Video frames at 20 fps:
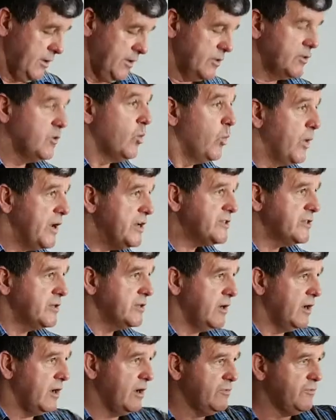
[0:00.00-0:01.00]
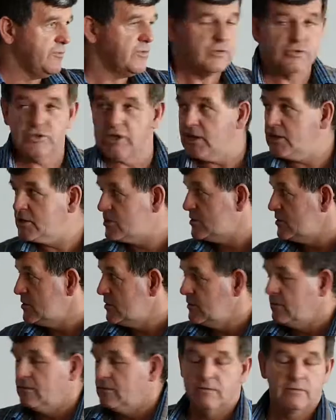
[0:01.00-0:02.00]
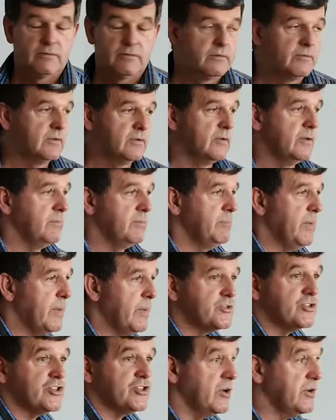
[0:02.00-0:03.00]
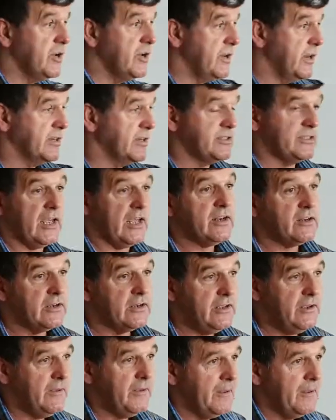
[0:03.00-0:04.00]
The western half, Jack's uh, map showed it exactly,